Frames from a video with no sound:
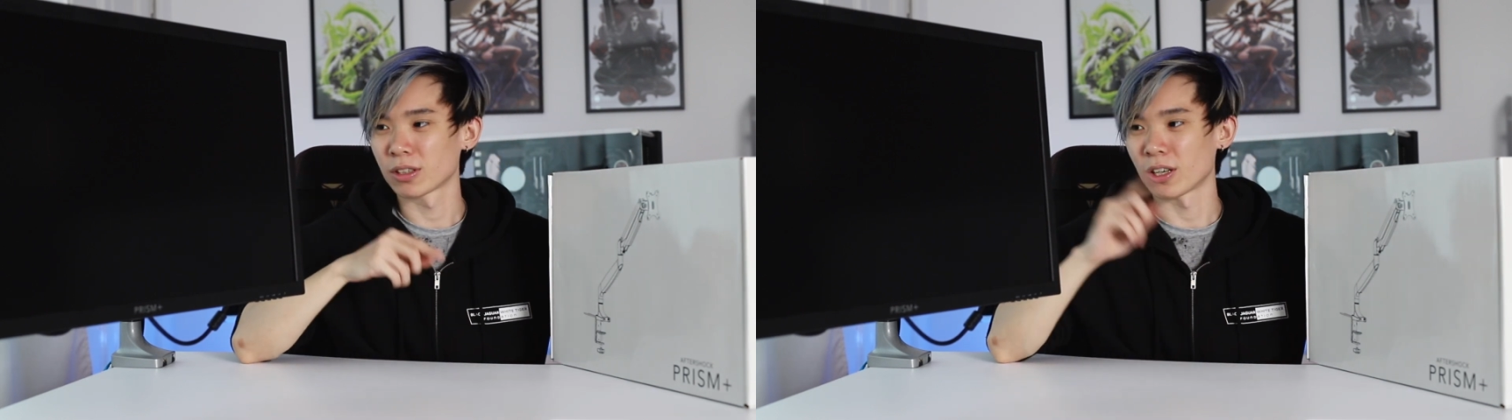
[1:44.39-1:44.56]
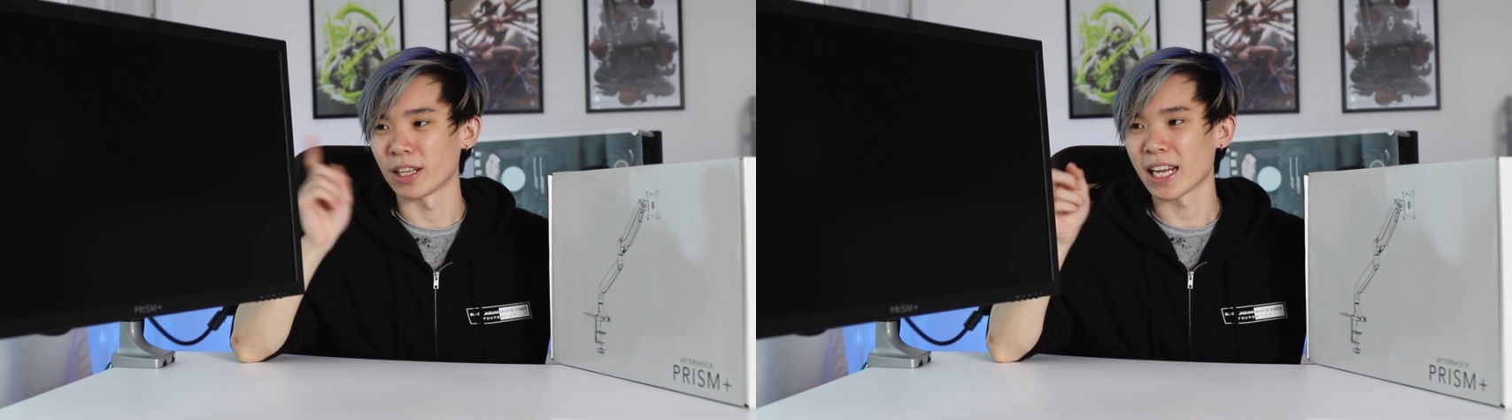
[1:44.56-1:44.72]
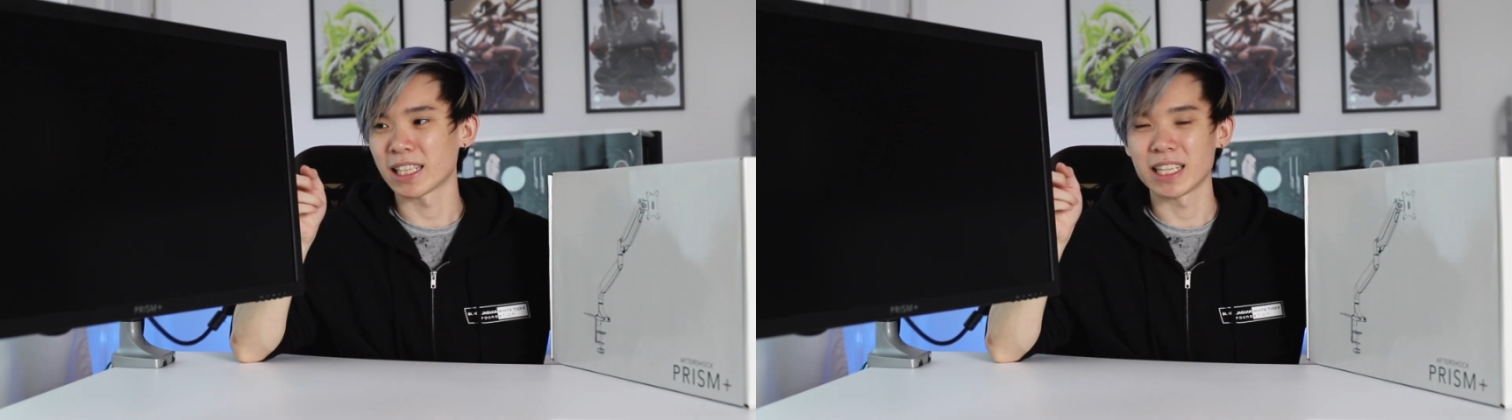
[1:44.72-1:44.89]

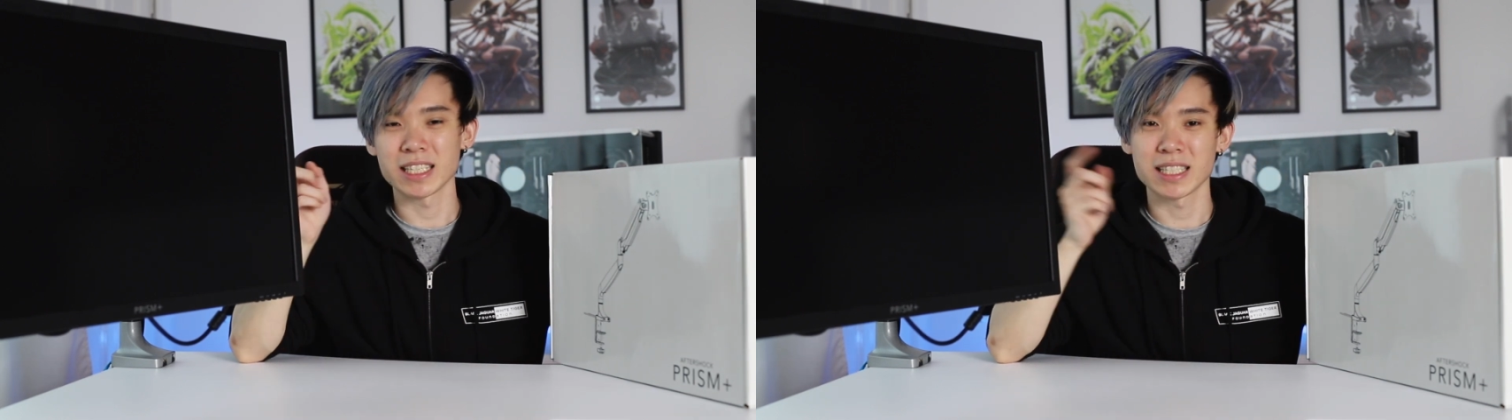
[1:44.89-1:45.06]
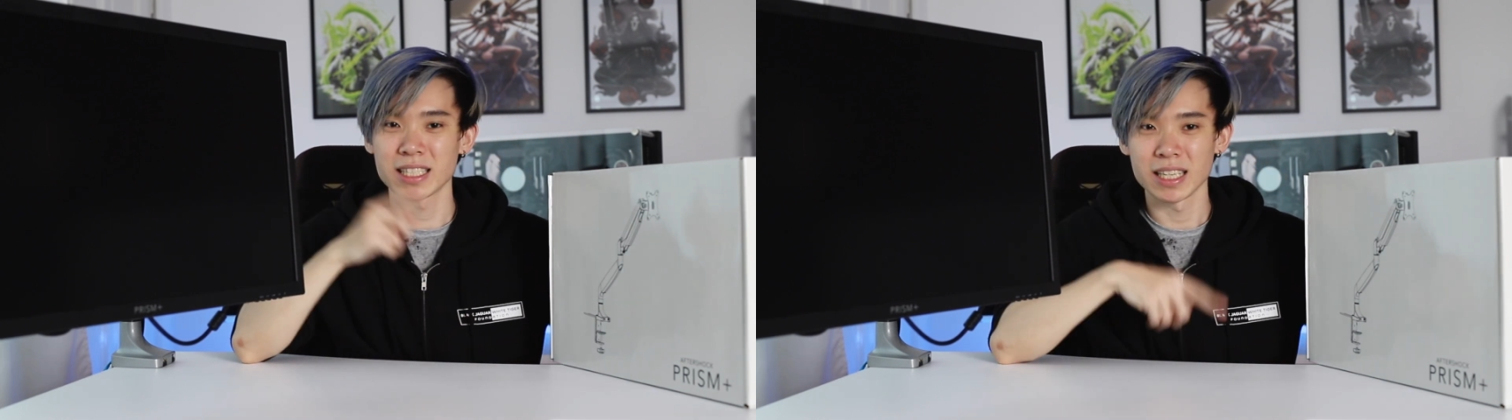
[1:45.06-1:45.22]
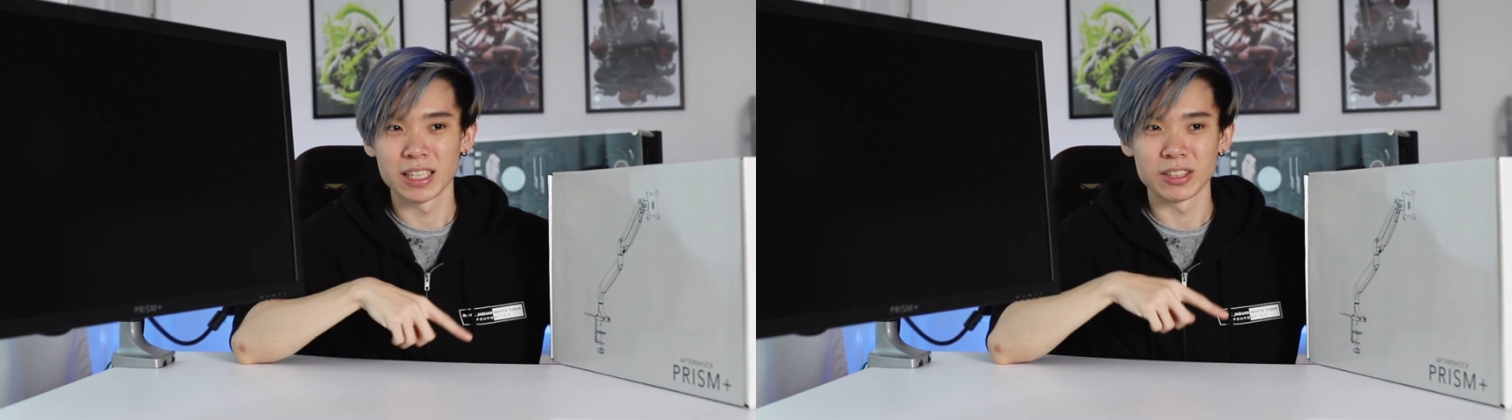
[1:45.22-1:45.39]
connect
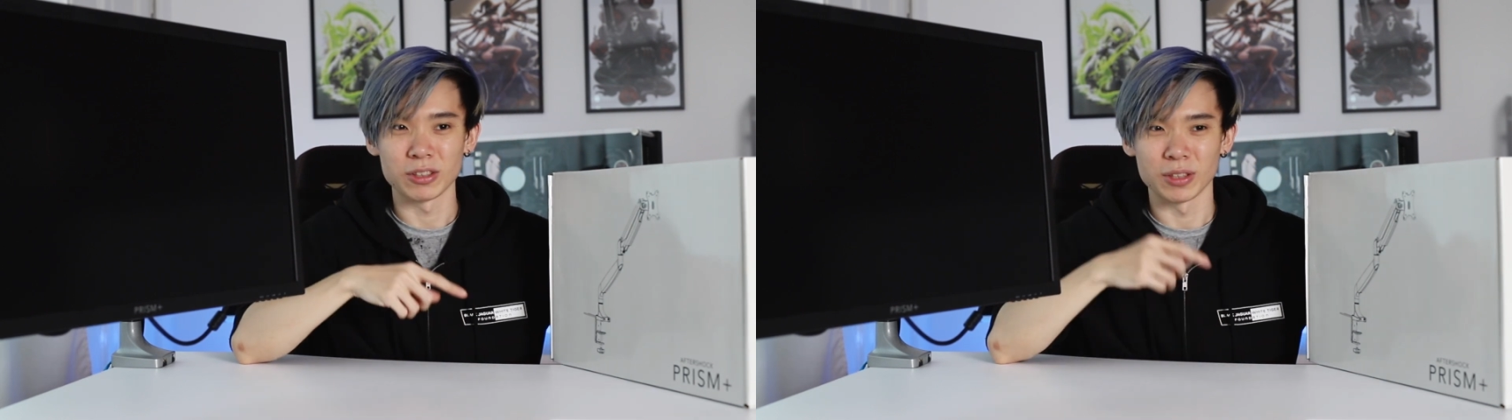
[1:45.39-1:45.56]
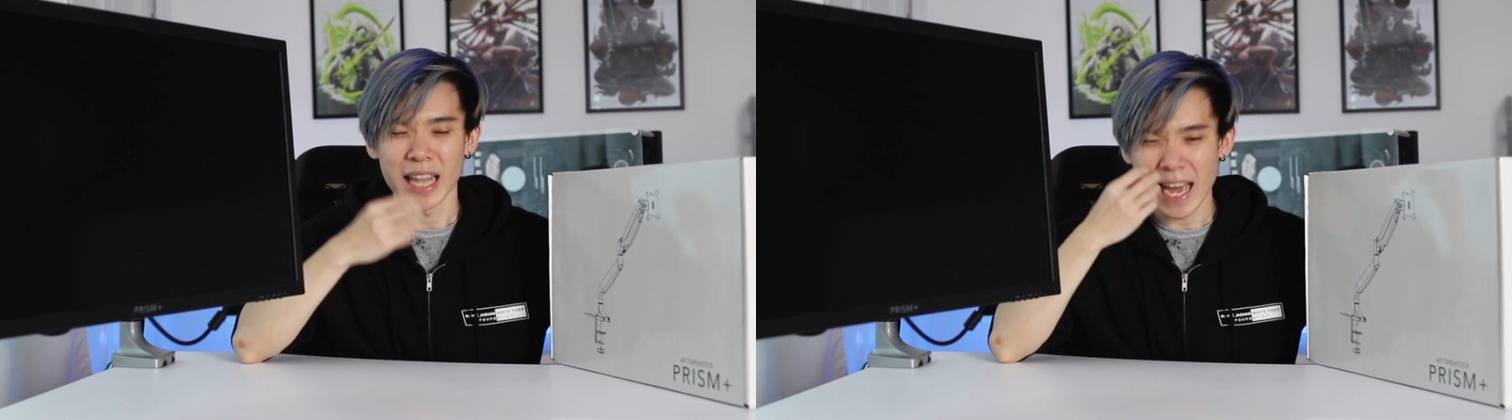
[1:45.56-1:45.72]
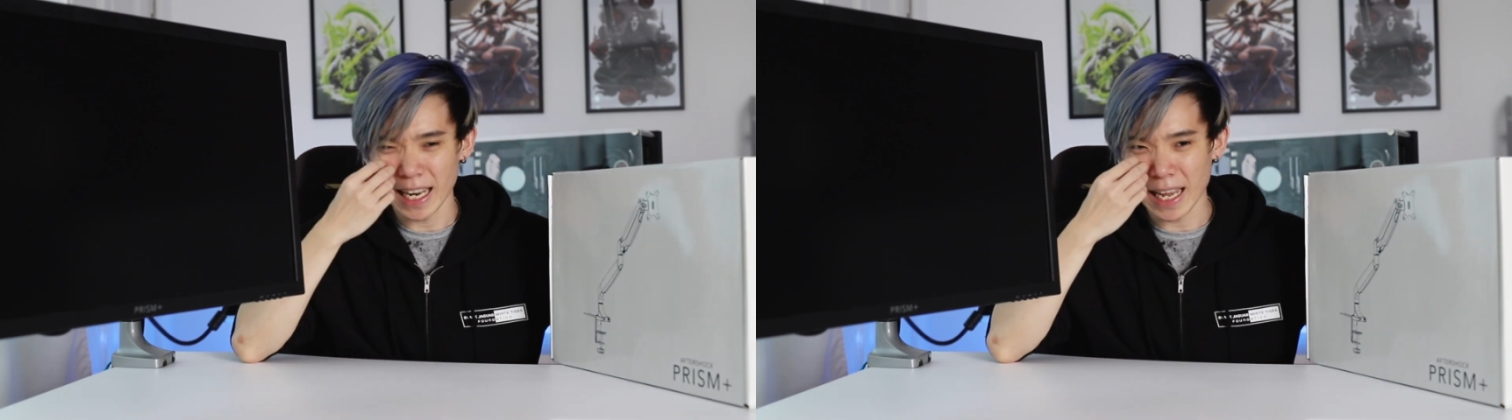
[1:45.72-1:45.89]
this to
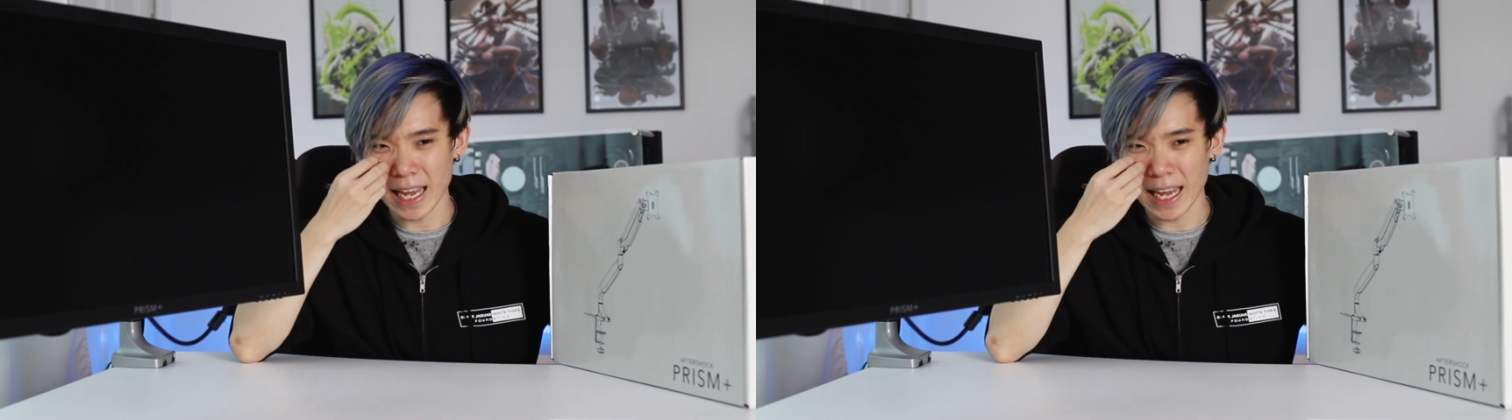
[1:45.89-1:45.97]
that,